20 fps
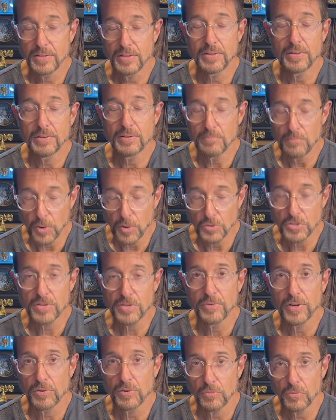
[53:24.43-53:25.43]
Most of
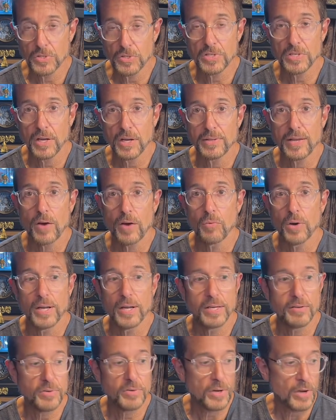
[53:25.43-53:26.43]
it was done that way.
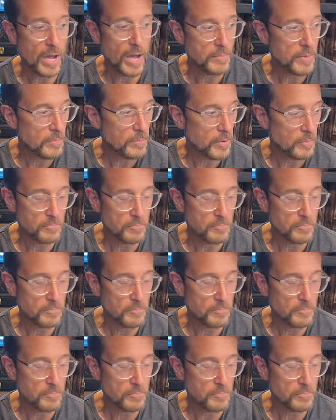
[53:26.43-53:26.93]
Even I remember